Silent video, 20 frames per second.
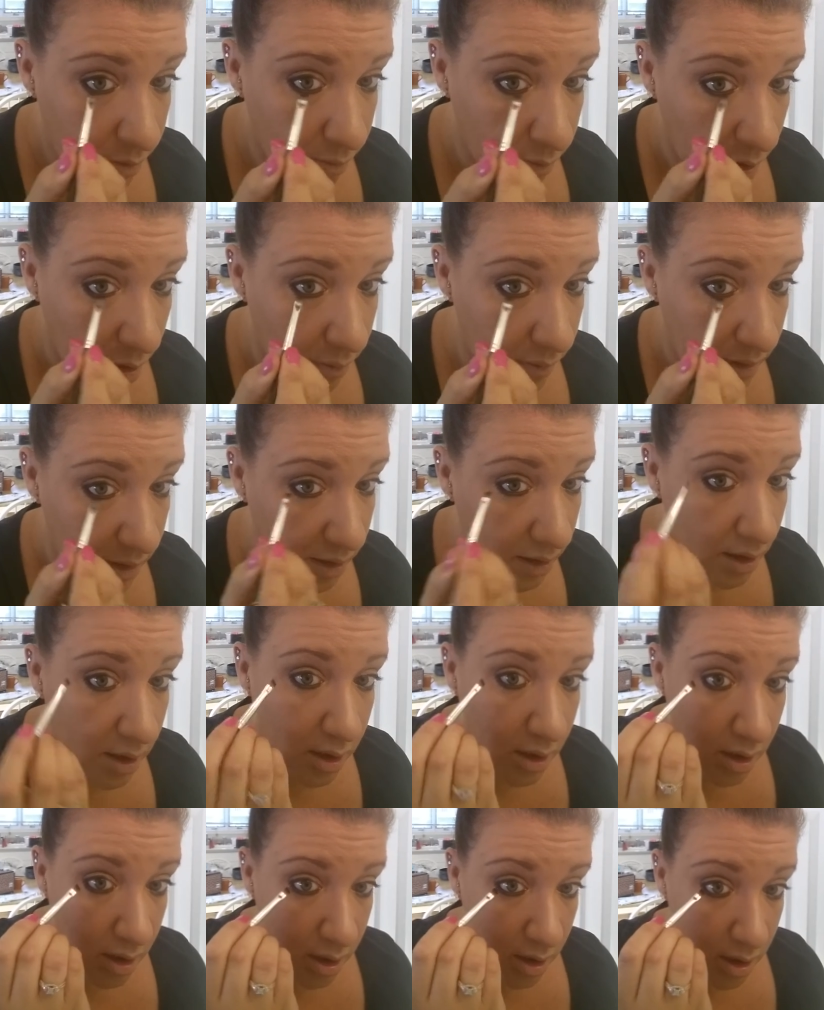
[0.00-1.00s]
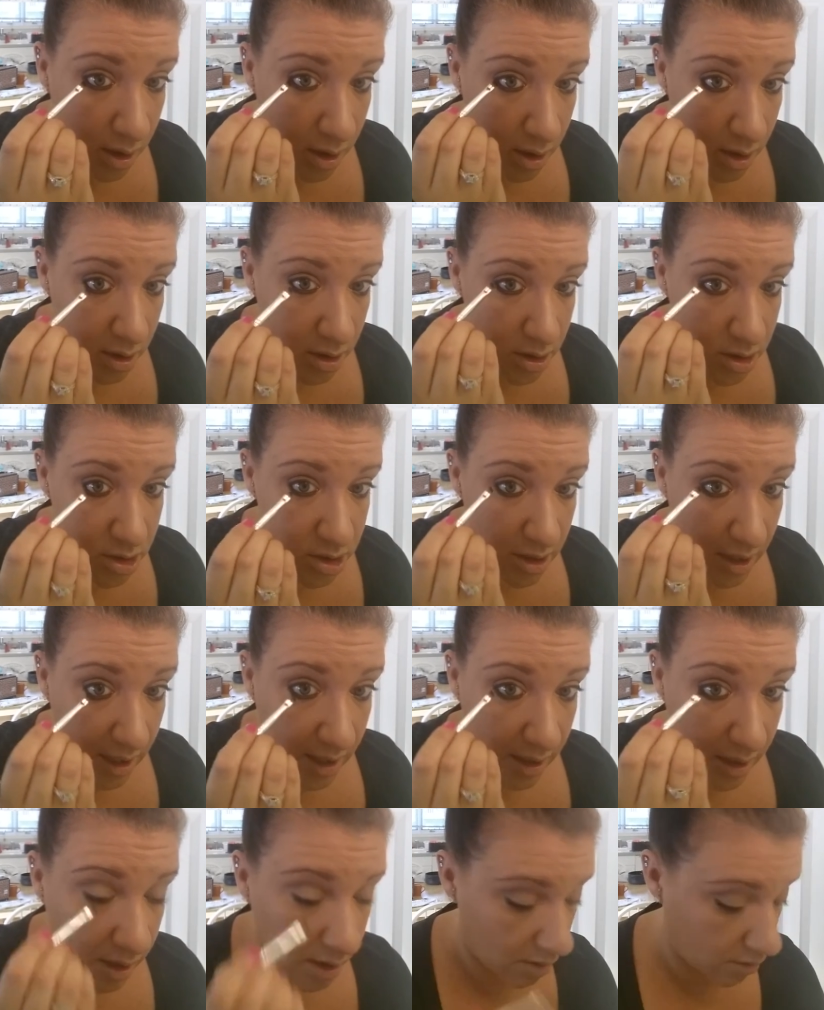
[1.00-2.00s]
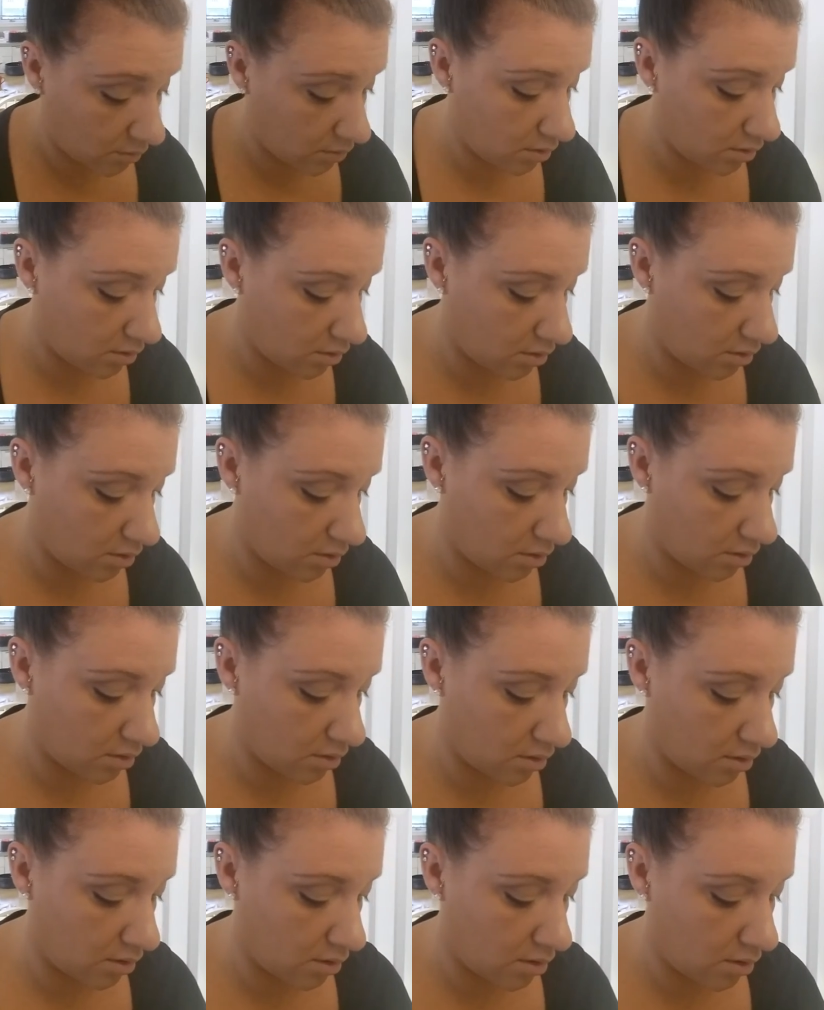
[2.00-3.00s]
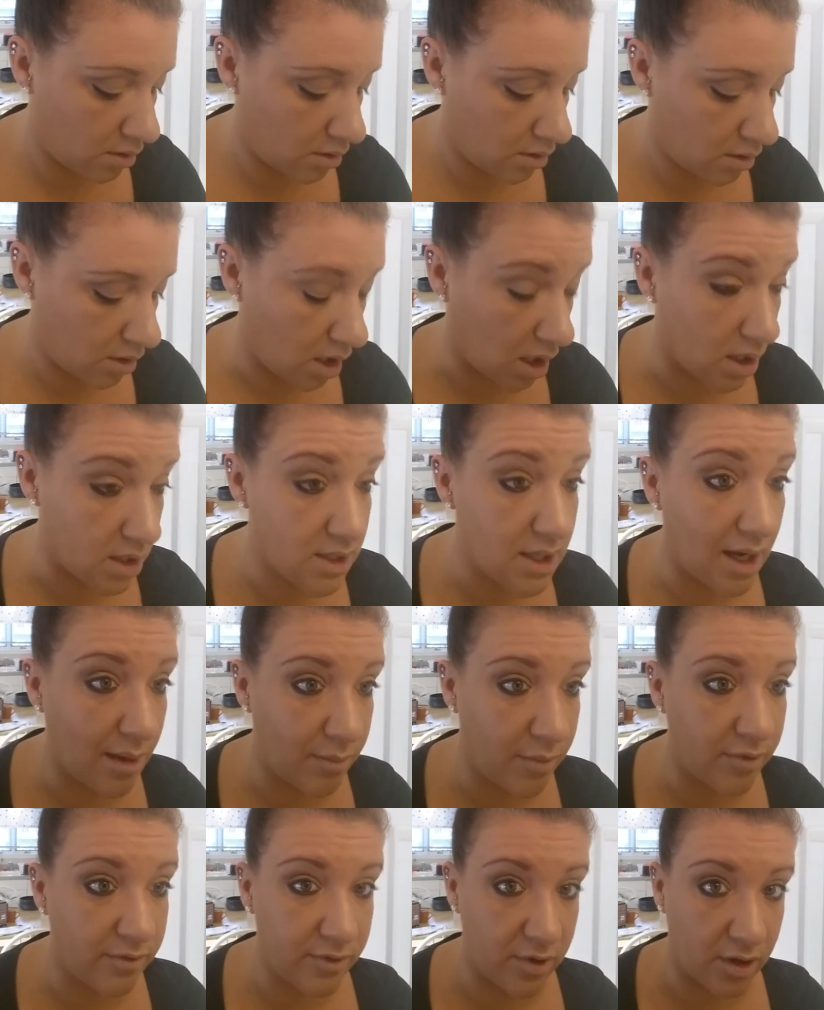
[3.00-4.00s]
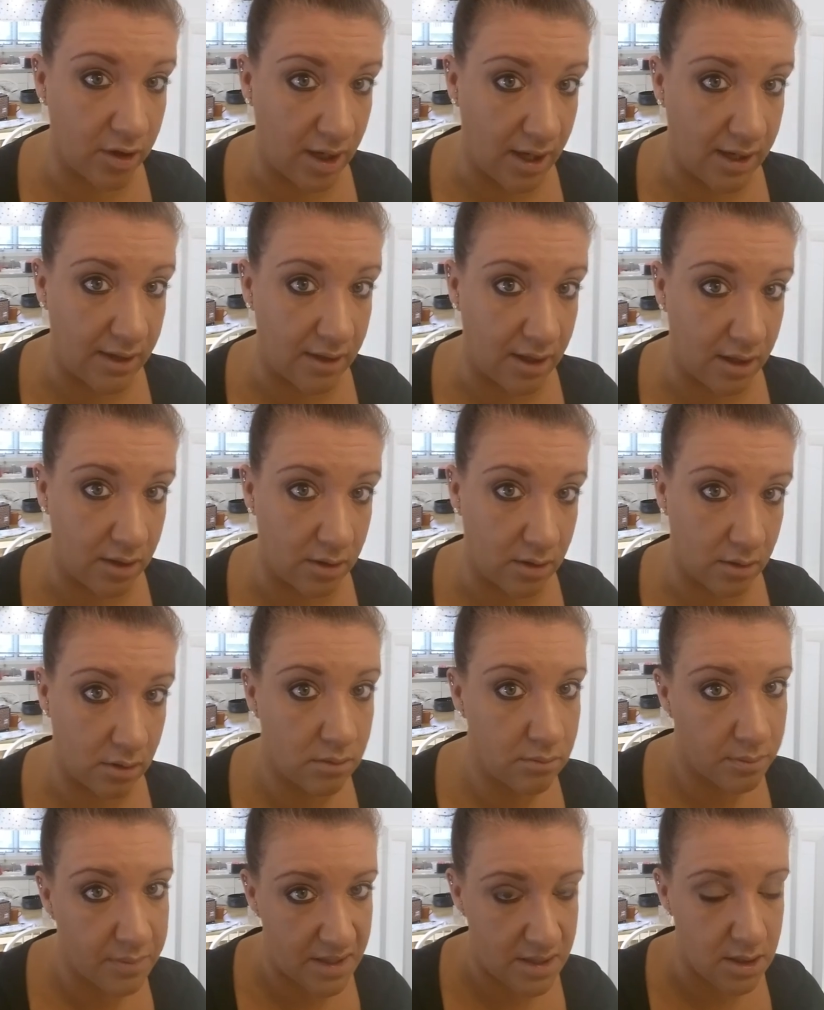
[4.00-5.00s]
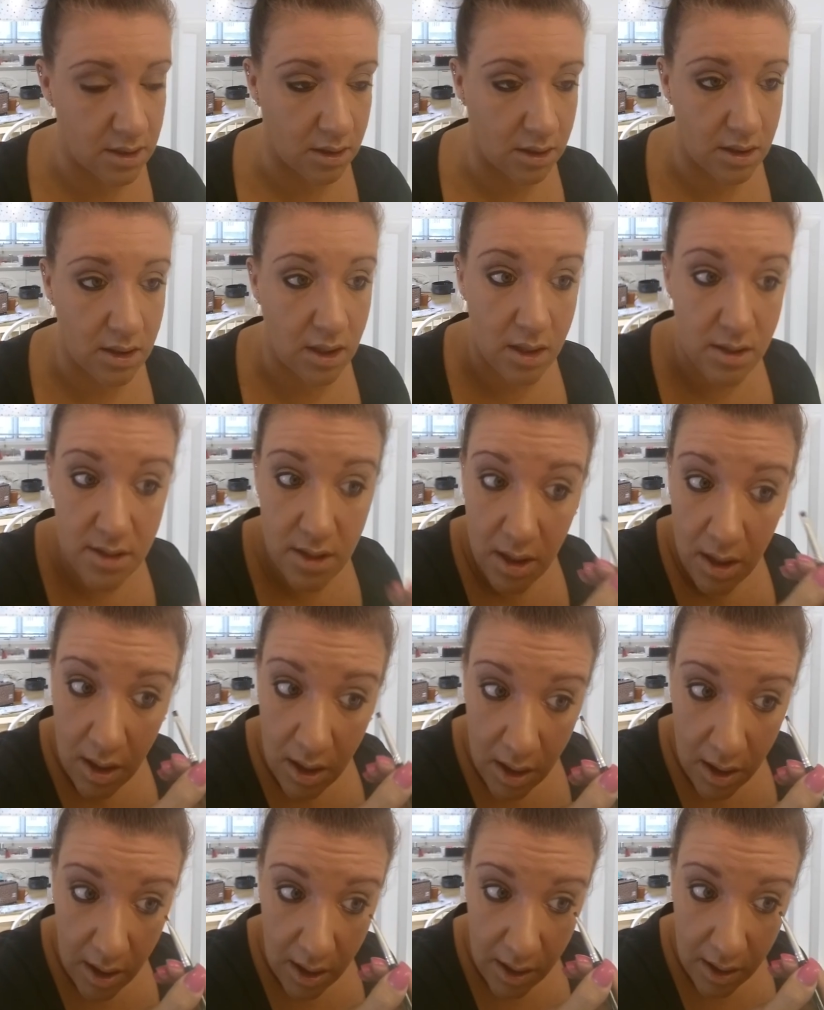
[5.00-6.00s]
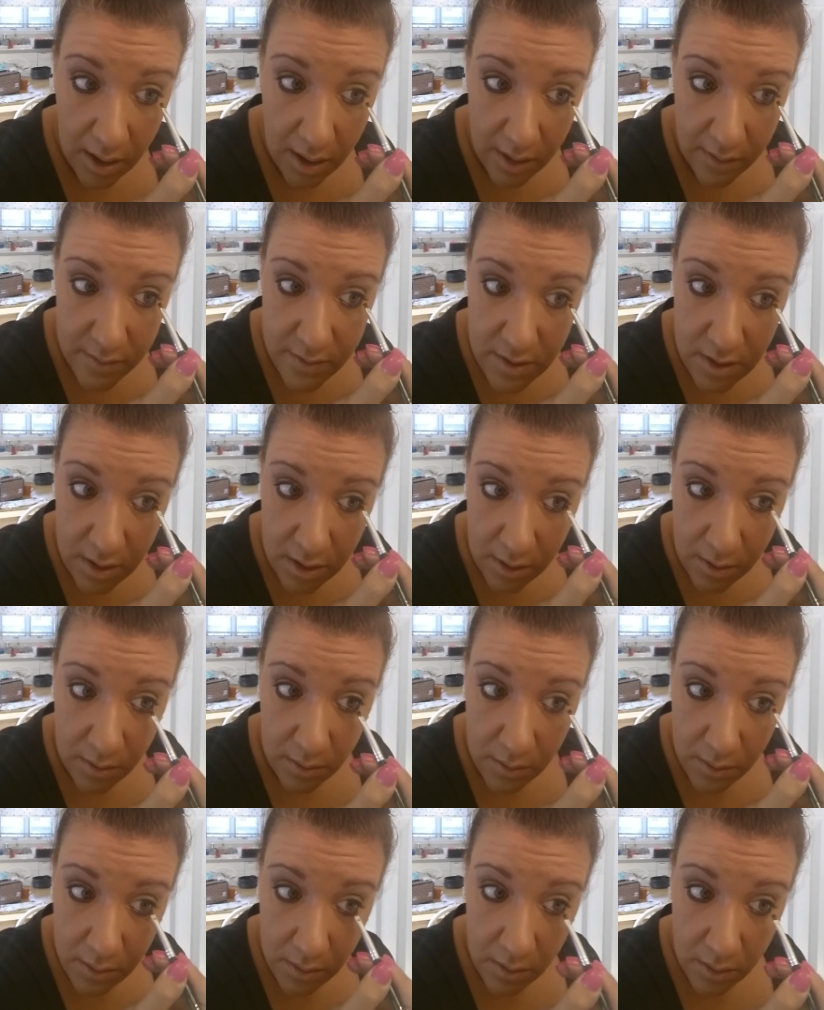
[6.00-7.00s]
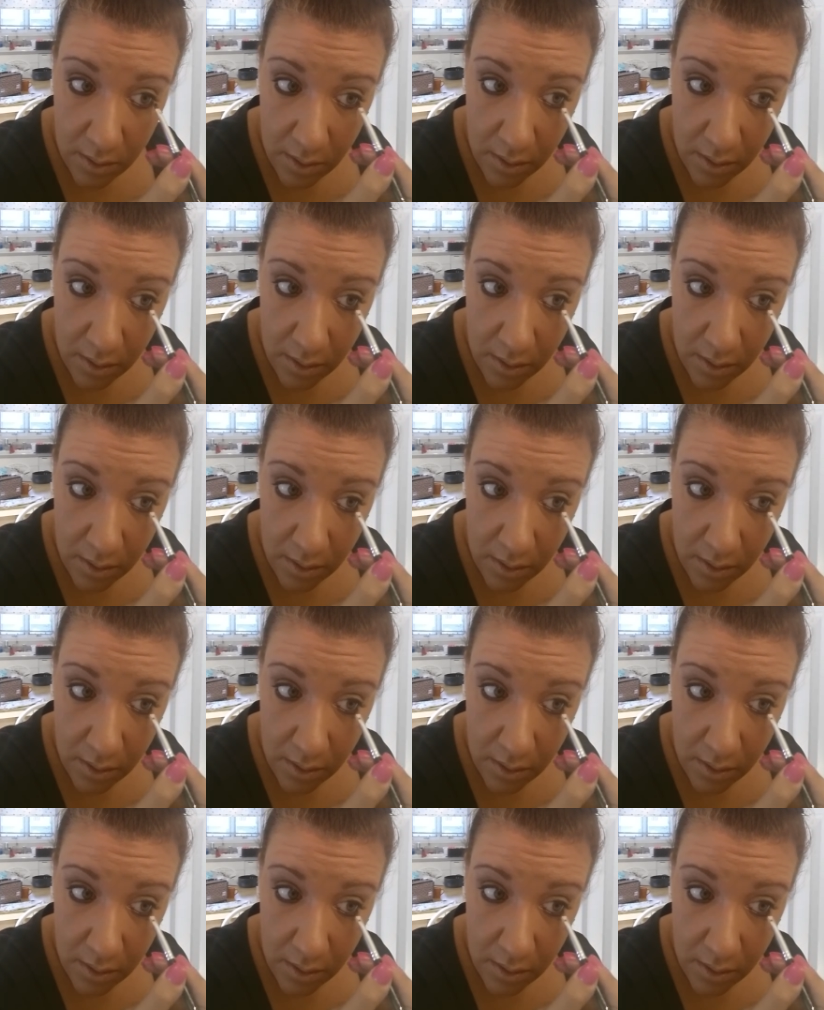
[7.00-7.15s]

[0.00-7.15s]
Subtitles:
throwing shadow on top of your eyeliner basically does. It gives you